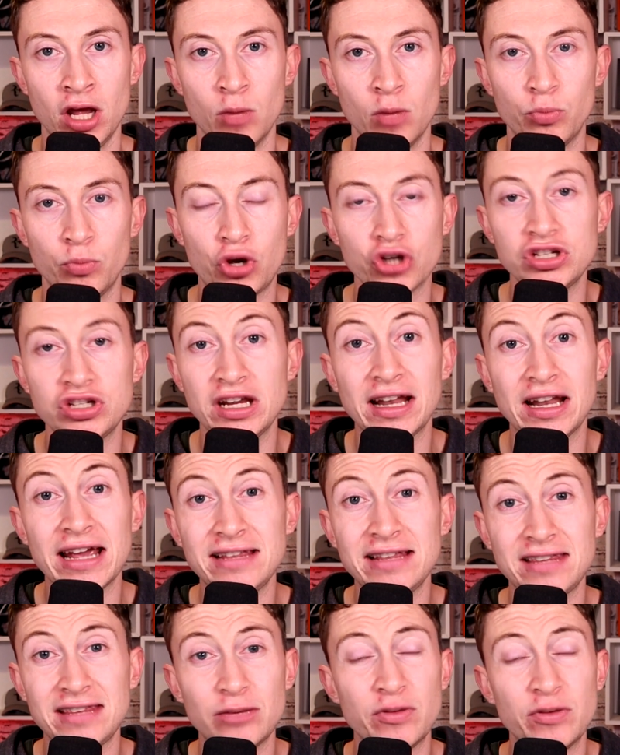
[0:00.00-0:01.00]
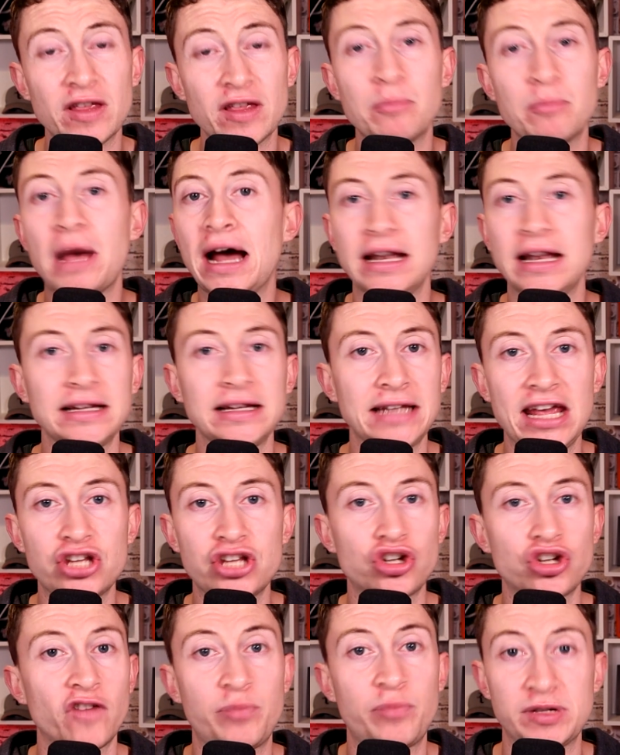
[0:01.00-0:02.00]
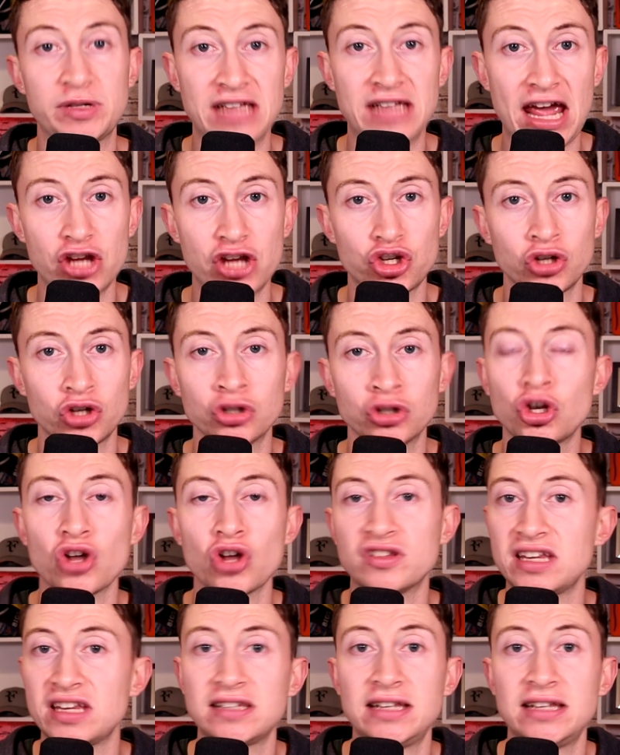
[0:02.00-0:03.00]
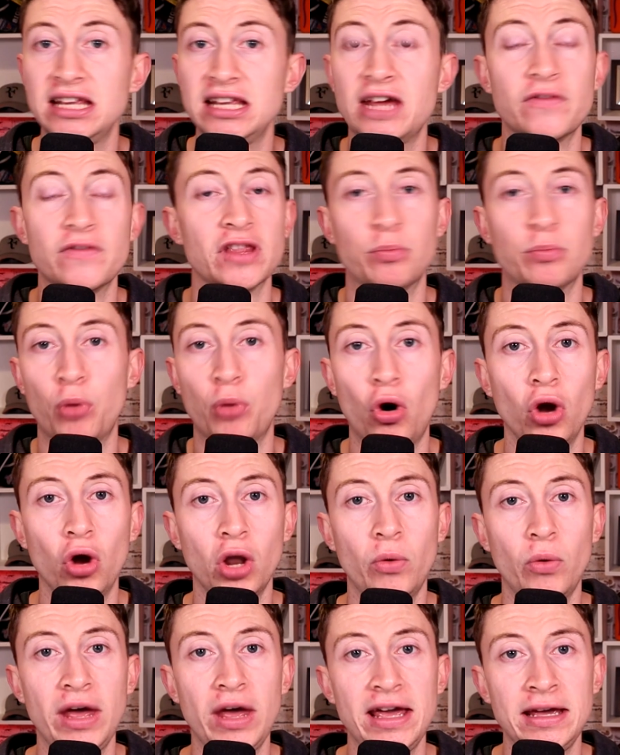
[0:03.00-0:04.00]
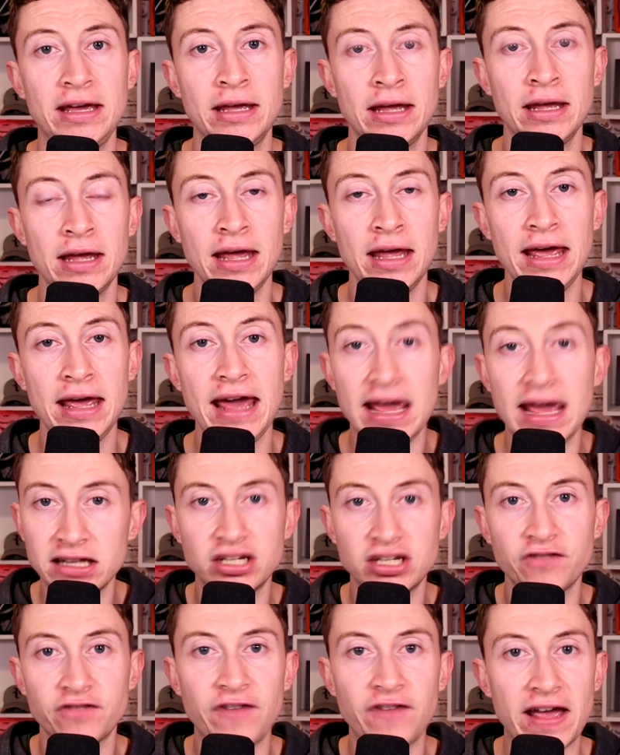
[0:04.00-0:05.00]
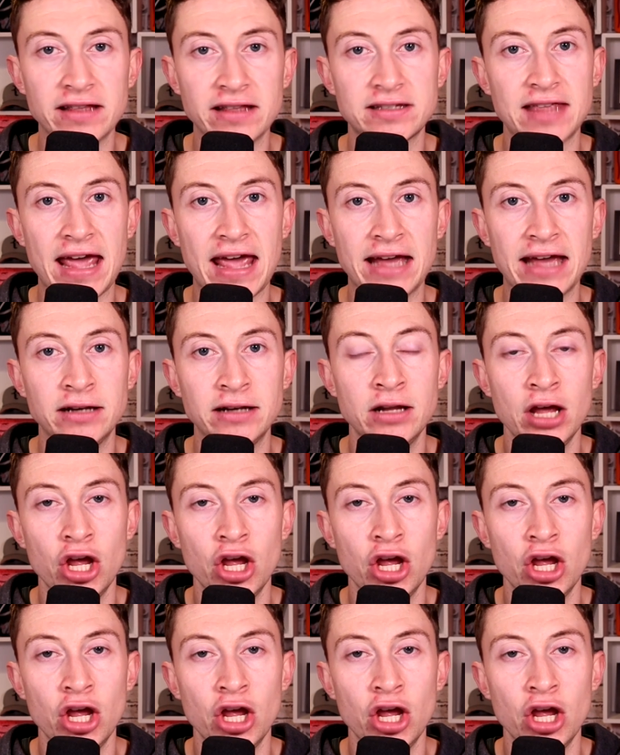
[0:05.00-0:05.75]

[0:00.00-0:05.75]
Because United, with a manic nature of possession, consistently giving the ball away, in defence then,